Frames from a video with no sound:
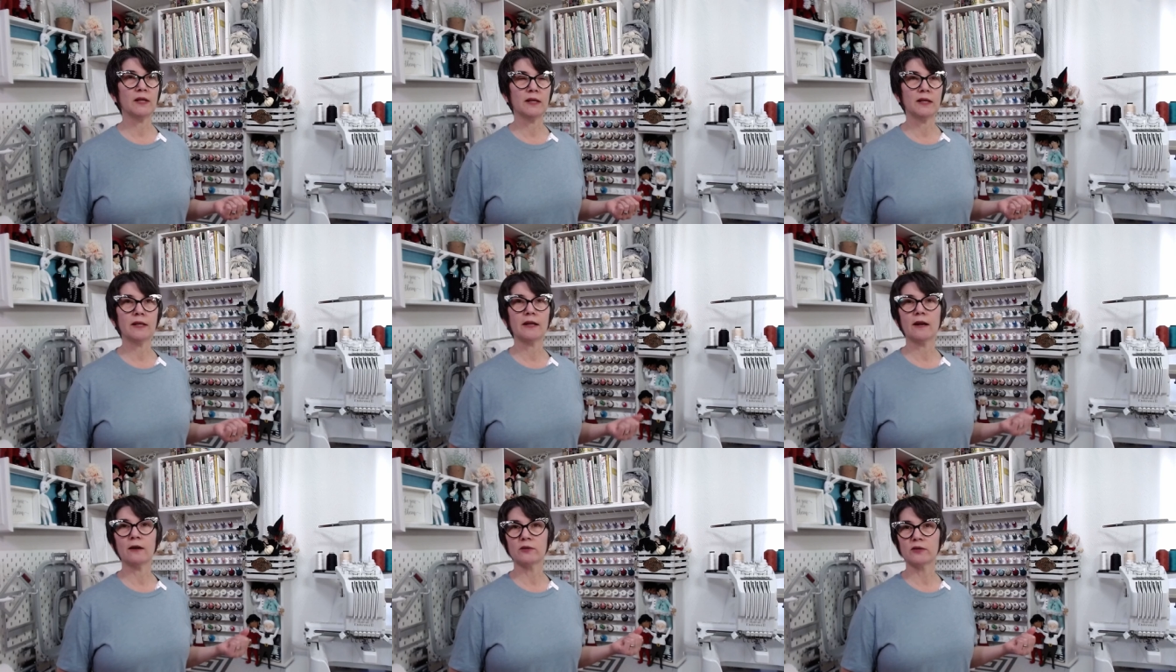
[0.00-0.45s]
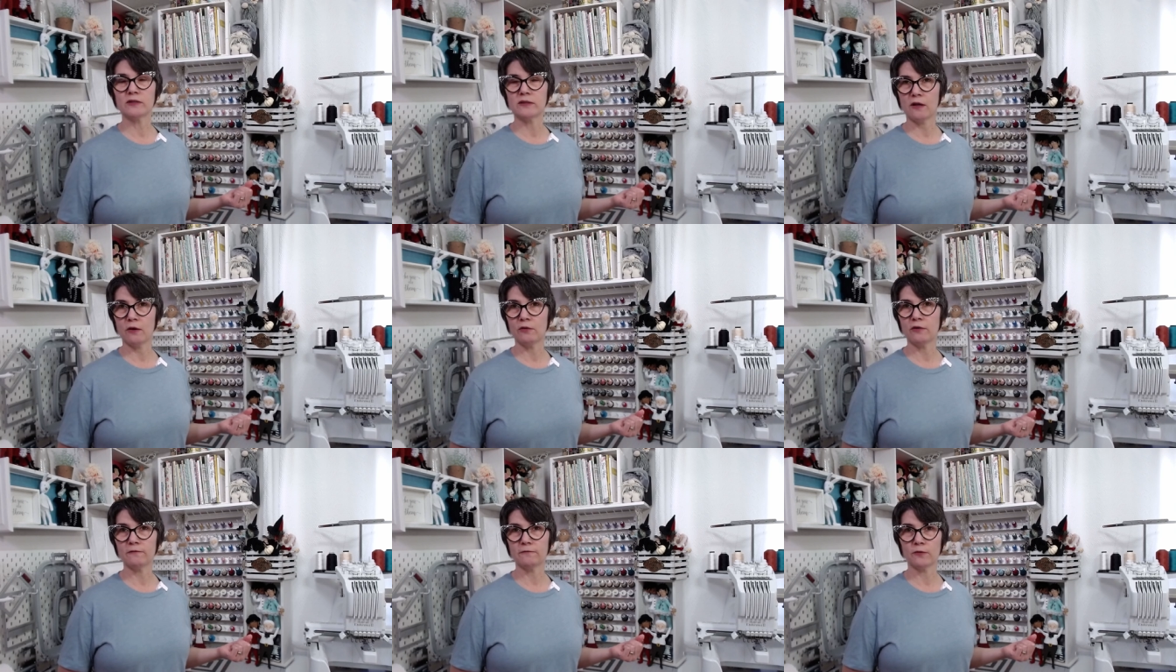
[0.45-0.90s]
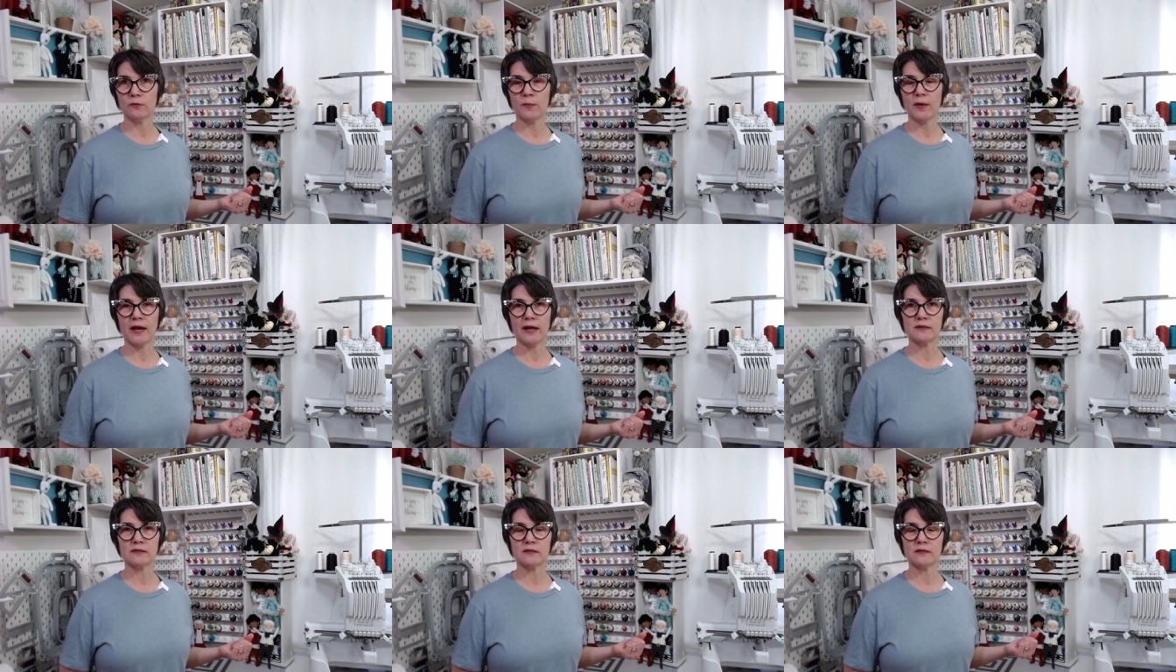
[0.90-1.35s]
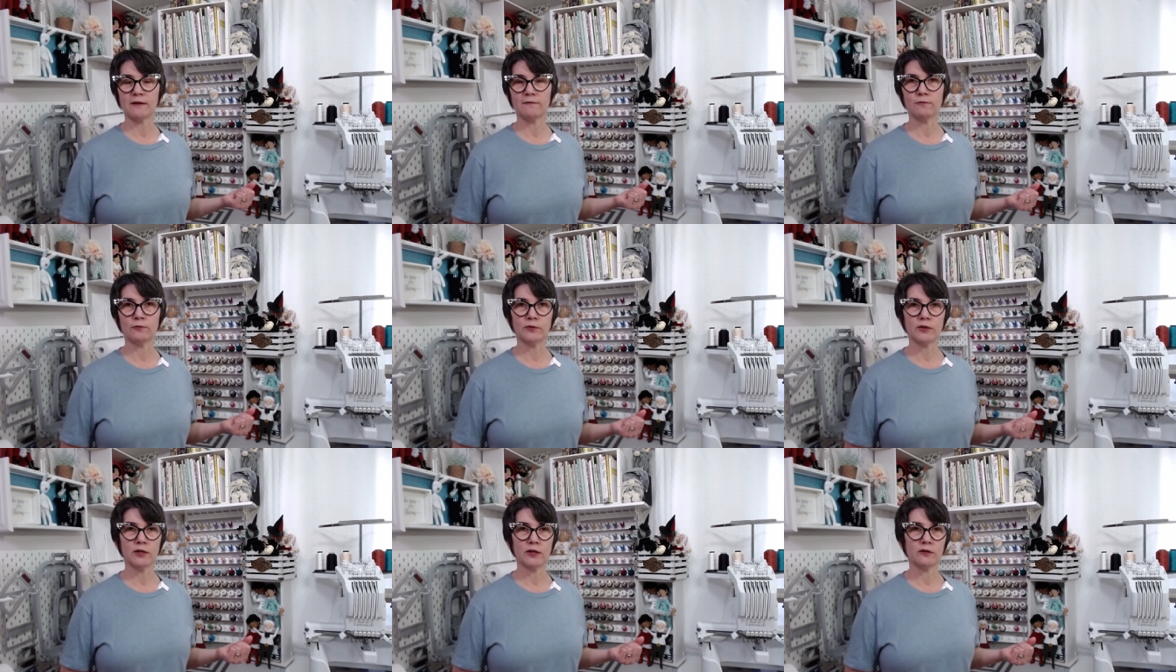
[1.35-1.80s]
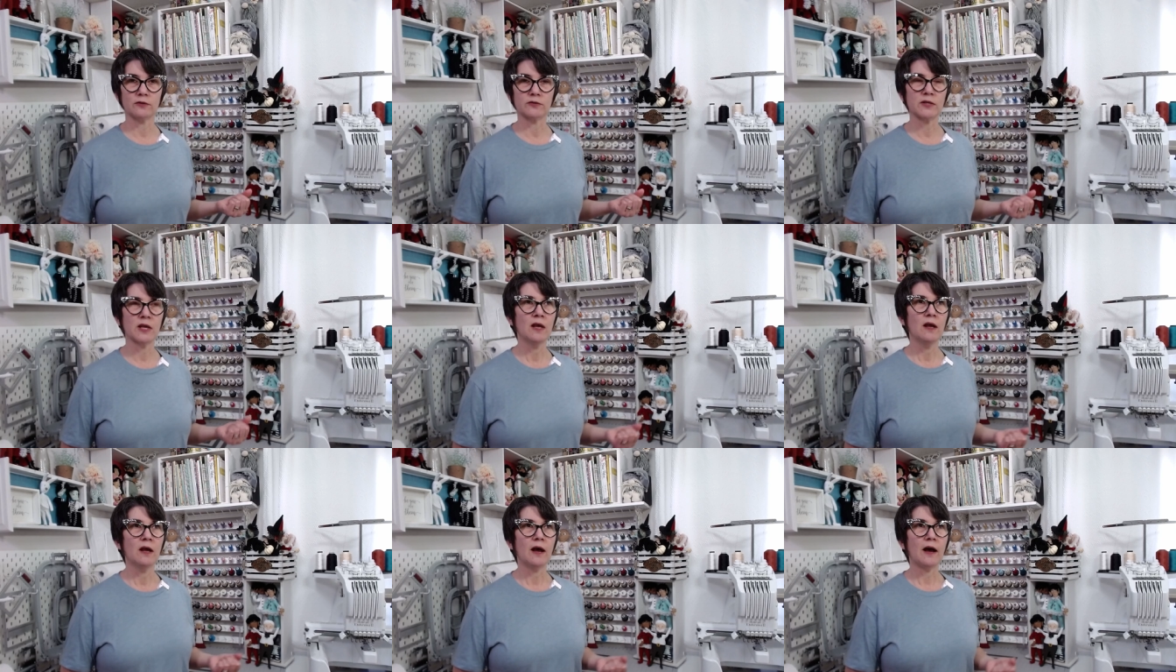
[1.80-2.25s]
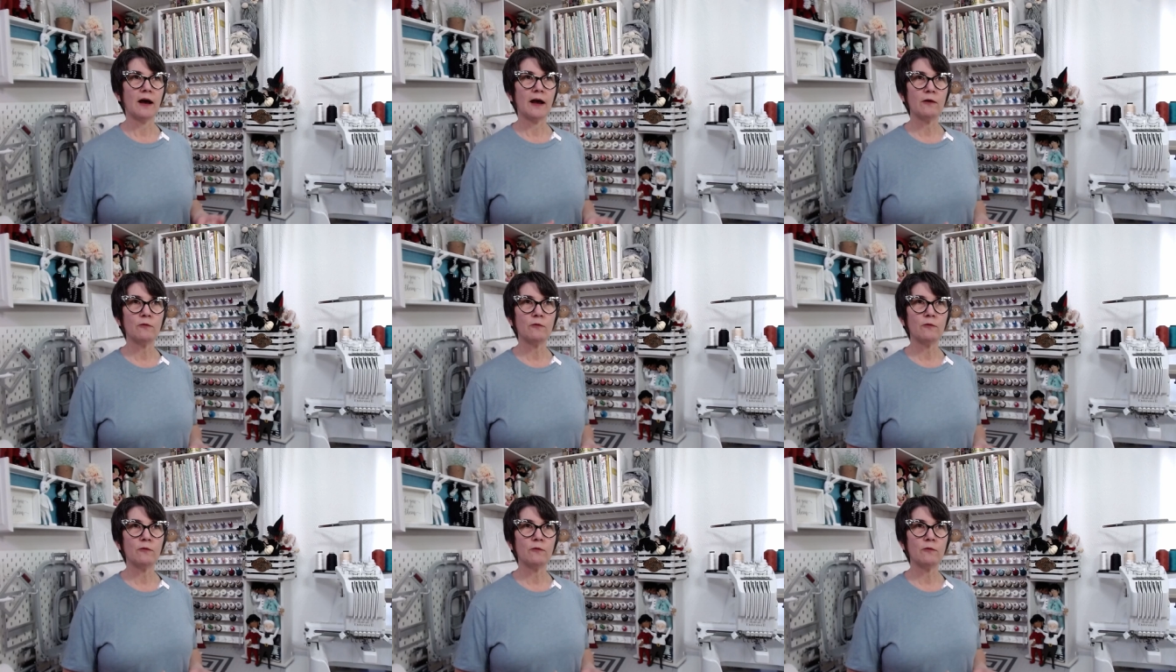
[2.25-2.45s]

in Arizona for the past several years. I